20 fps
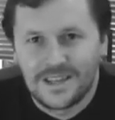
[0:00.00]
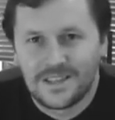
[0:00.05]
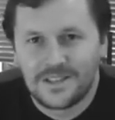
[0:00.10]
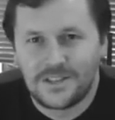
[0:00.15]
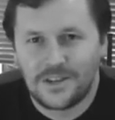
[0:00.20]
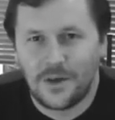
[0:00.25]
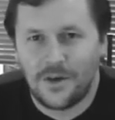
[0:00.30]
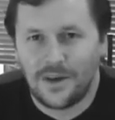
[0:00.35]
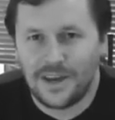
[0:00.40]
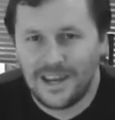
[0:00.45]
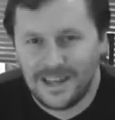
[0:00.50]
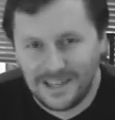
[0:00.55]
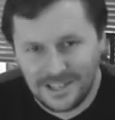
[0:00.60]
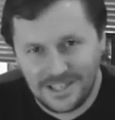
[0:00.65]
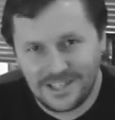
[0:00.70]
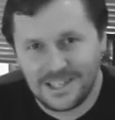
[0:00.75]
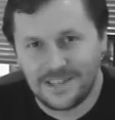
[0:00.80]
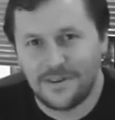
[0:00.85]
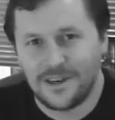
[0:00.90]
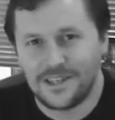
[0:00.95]
So I
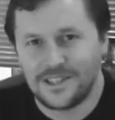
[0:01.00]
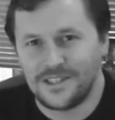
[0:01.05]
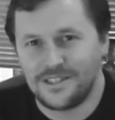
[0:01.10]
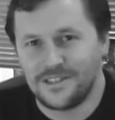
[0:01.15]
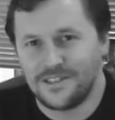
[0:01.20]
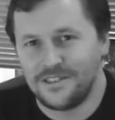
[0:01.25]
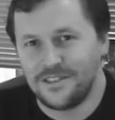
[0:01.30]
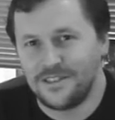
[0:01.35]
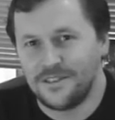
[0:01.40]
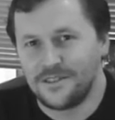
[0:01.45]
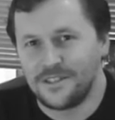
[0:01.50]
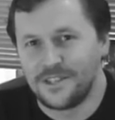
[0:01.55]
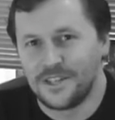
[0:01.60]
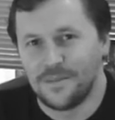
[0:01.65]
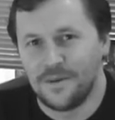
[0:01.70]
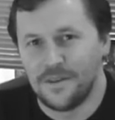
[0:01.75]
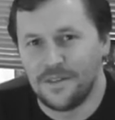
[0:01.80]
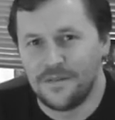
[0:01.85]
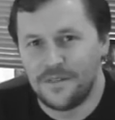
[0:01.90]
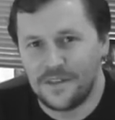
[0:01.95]
actually registered on
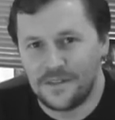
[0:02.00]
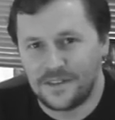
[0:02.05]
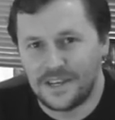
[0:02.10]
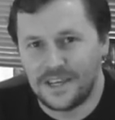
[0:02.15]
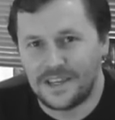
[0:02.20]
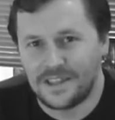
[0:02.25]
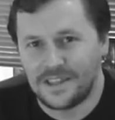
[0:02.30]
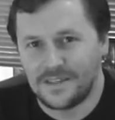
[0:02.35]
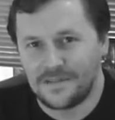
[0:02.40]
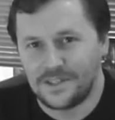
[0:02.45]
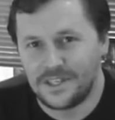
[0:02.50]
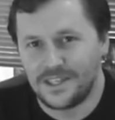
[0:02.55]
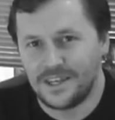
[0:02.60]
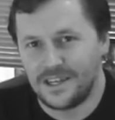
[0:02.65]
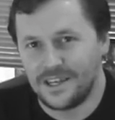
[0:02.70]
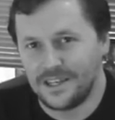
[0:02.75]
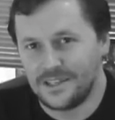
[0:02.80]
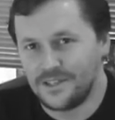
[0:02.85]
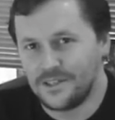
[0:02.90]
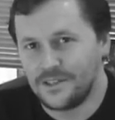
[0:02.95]
YouTube on the 15th of
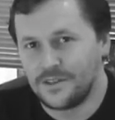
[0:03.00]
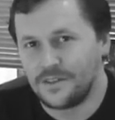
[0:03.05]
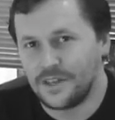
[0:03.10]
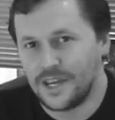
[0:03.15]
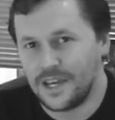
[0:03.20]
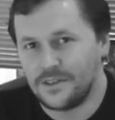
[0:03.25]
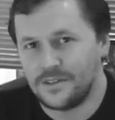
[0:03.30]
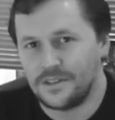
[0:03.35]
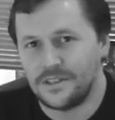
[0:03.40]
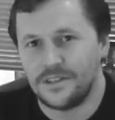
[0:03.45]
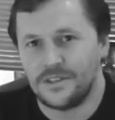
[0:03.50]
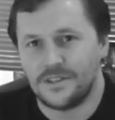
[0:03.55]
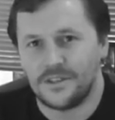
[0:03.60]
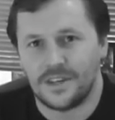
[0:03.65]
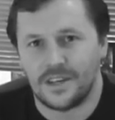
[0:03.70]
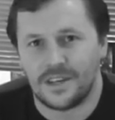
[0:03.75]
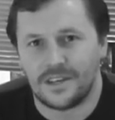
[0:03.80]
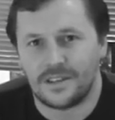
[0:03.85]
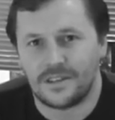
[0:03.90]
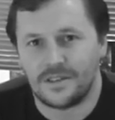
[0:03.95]
July
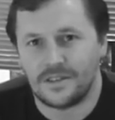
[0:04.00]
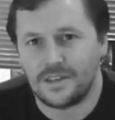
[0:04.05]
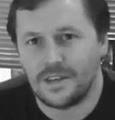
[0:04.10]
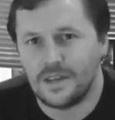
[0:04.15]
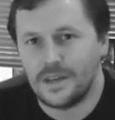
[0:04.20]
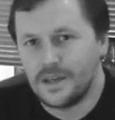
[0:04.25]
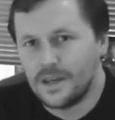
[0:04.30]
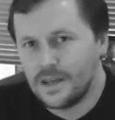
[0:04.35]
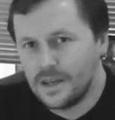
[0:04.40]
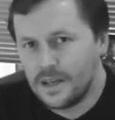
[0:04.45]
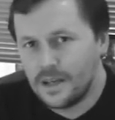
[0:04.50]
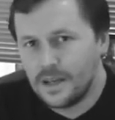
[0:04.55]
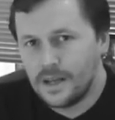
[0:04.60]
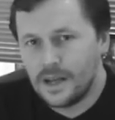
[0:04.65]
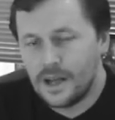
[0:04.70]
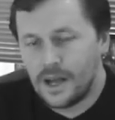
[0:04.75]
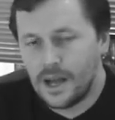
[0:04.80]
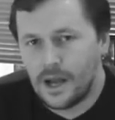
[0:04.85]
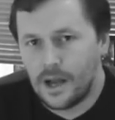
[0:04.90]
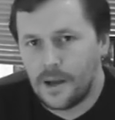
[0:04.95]
2006.
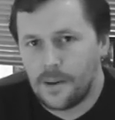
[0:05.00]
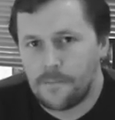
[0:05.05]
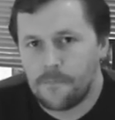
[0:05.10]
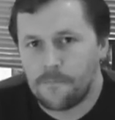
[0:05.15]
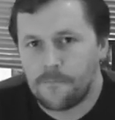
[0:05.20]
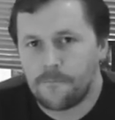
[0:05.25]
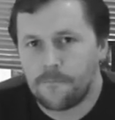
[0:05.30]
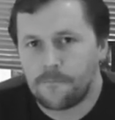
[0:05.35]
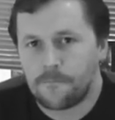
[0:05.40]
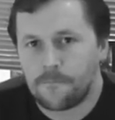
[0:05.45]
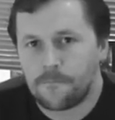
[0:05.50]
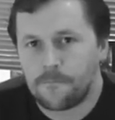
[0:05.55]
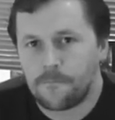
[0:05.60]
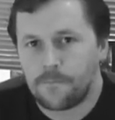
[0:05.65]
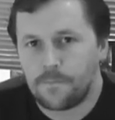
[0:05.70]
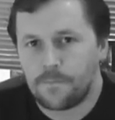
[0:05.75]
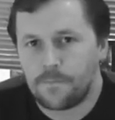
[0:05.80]
And